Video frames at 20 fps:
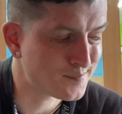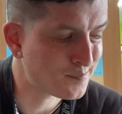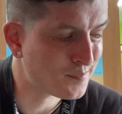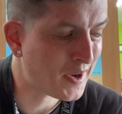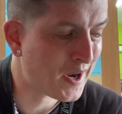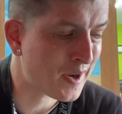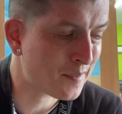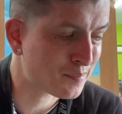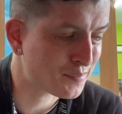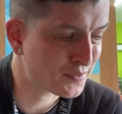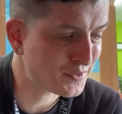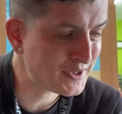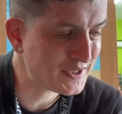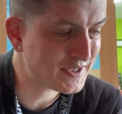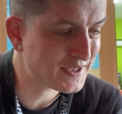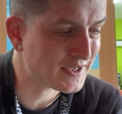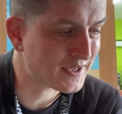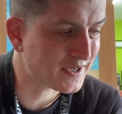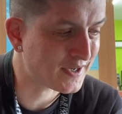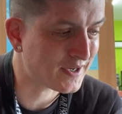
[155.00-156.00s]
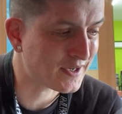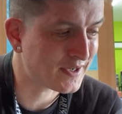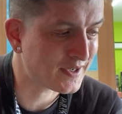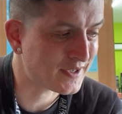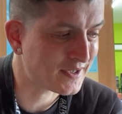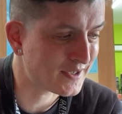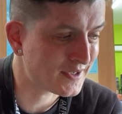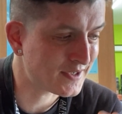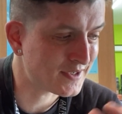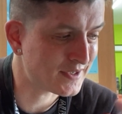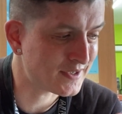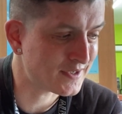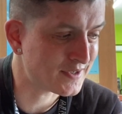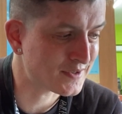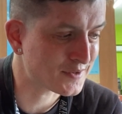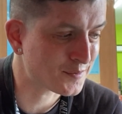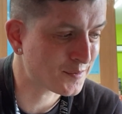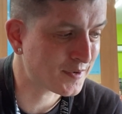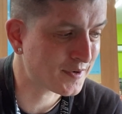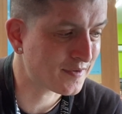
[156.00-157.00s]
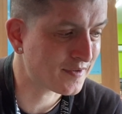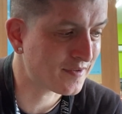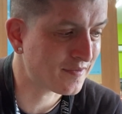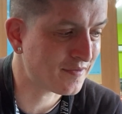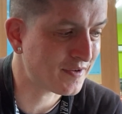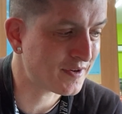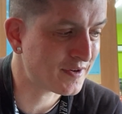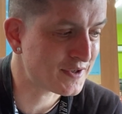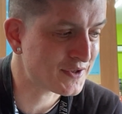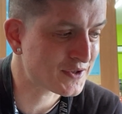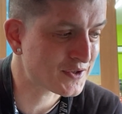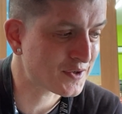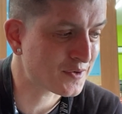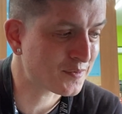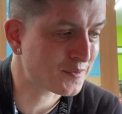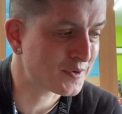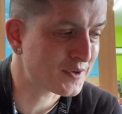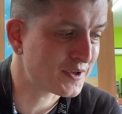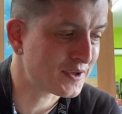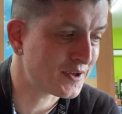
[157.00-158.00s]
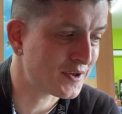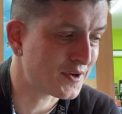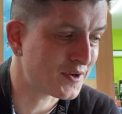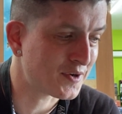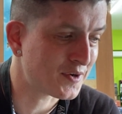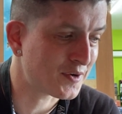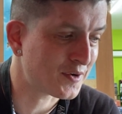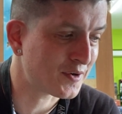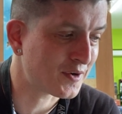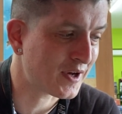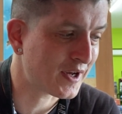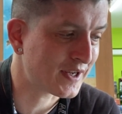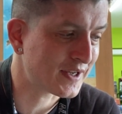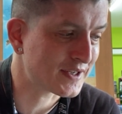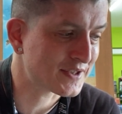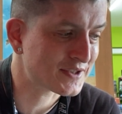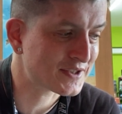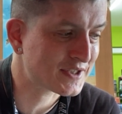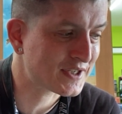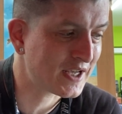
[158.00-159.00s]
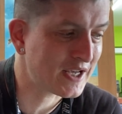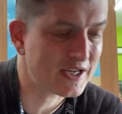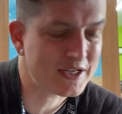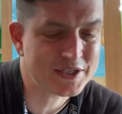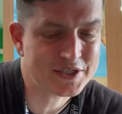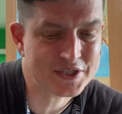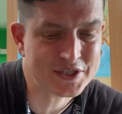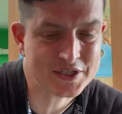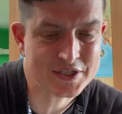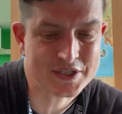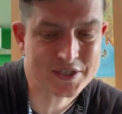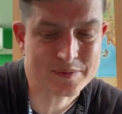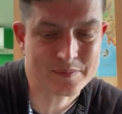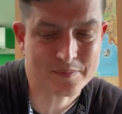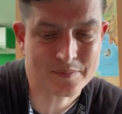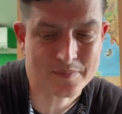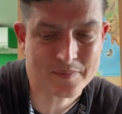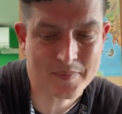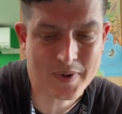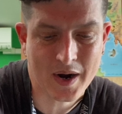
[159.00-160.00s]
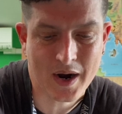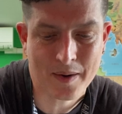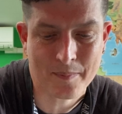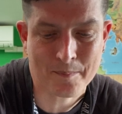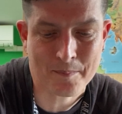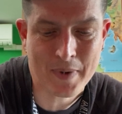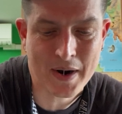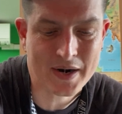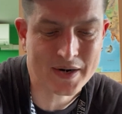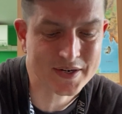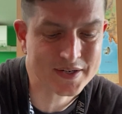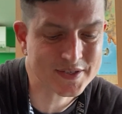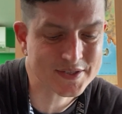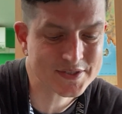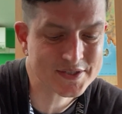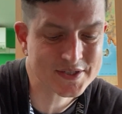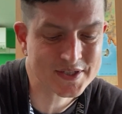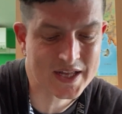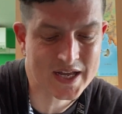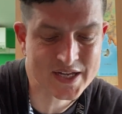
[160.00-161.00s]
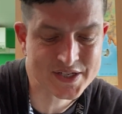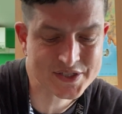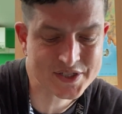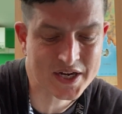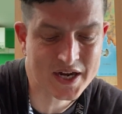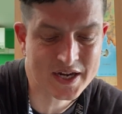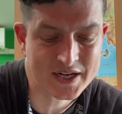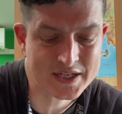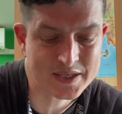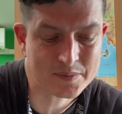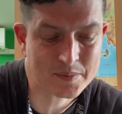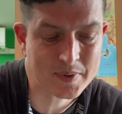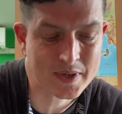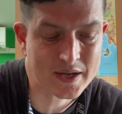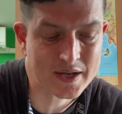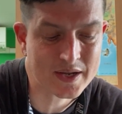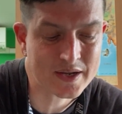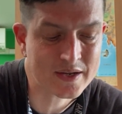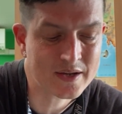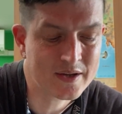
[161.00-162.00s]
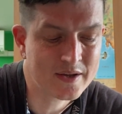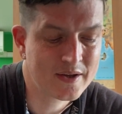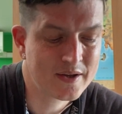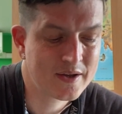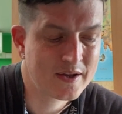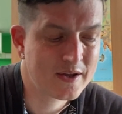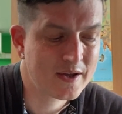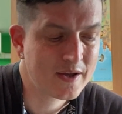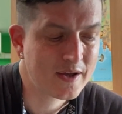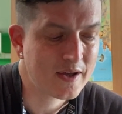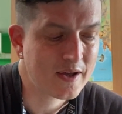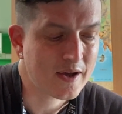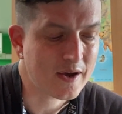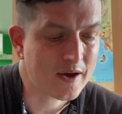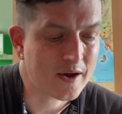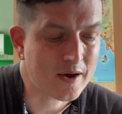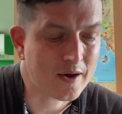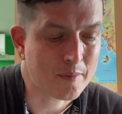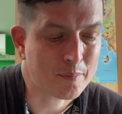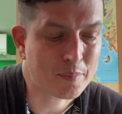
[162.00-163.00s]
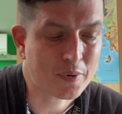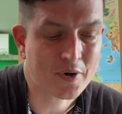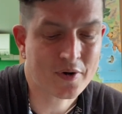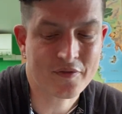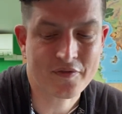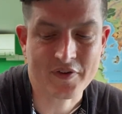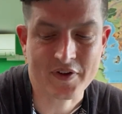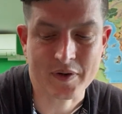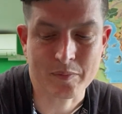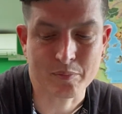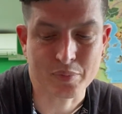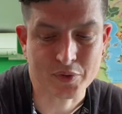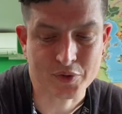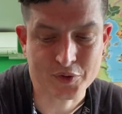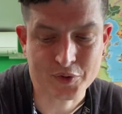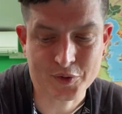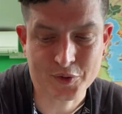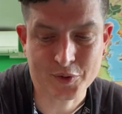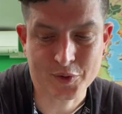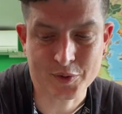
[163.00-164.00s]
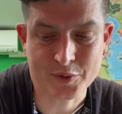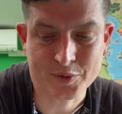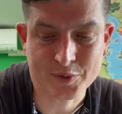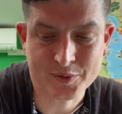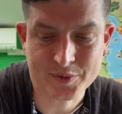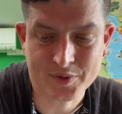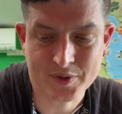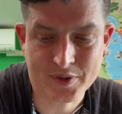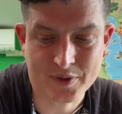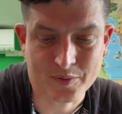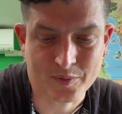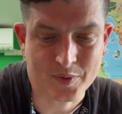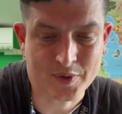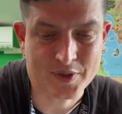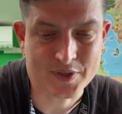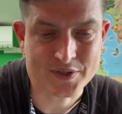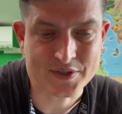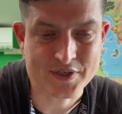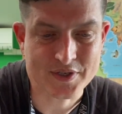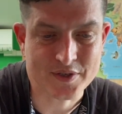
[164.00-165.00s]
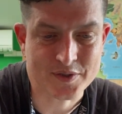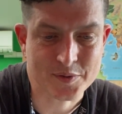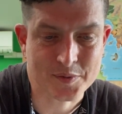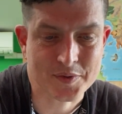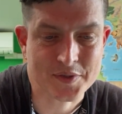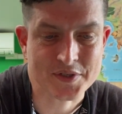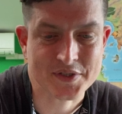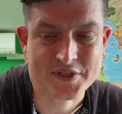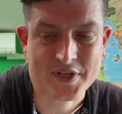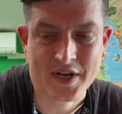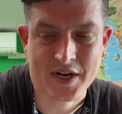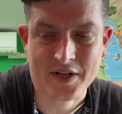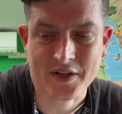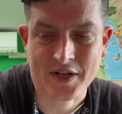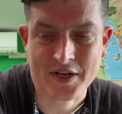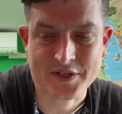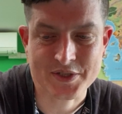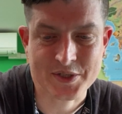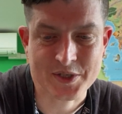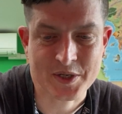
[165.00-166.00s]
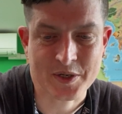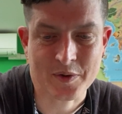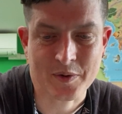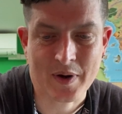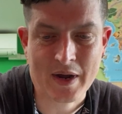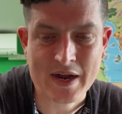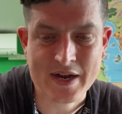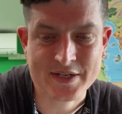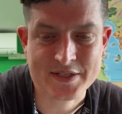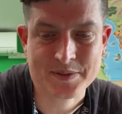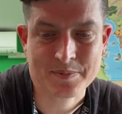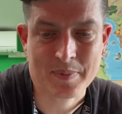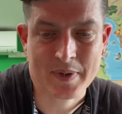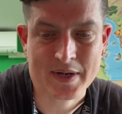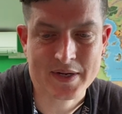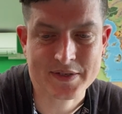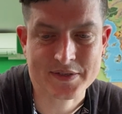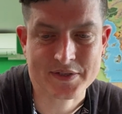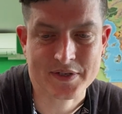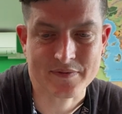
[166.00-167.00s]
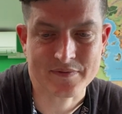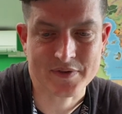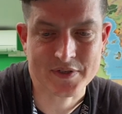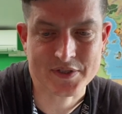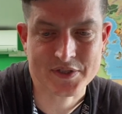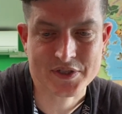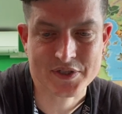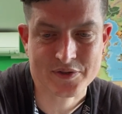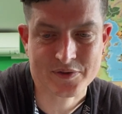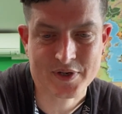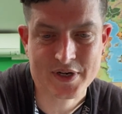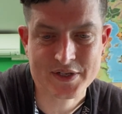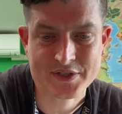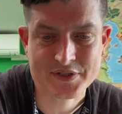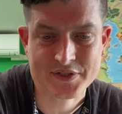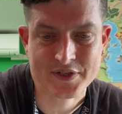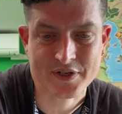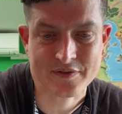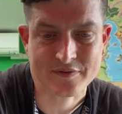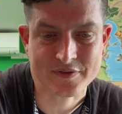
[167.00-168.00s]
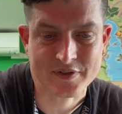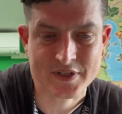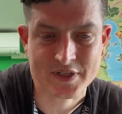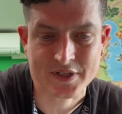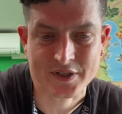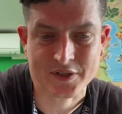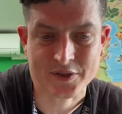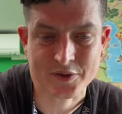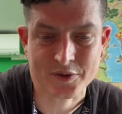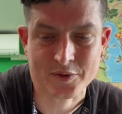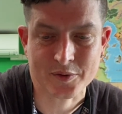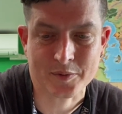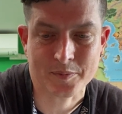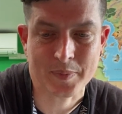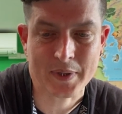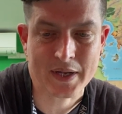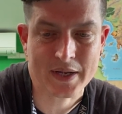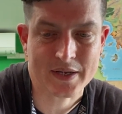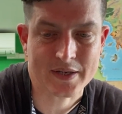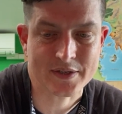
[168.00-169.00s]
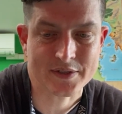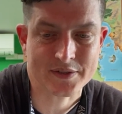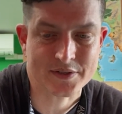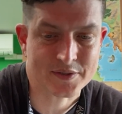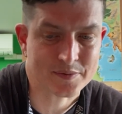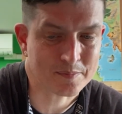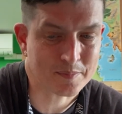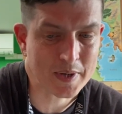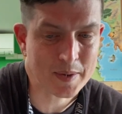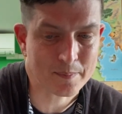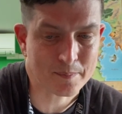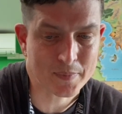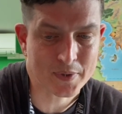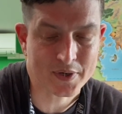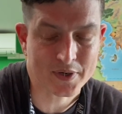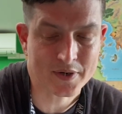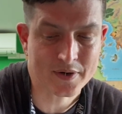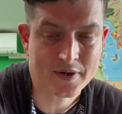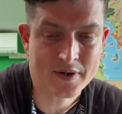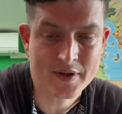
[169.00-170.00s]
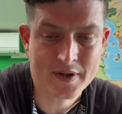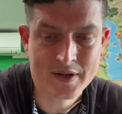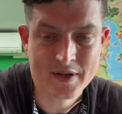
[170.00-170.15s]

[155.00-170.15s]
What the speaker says: Paprika is one of the very surreal, I guess, Keiji manga slash anime. Perfect Blue, where it deals with the psychological aspects of the stress of a girl band member.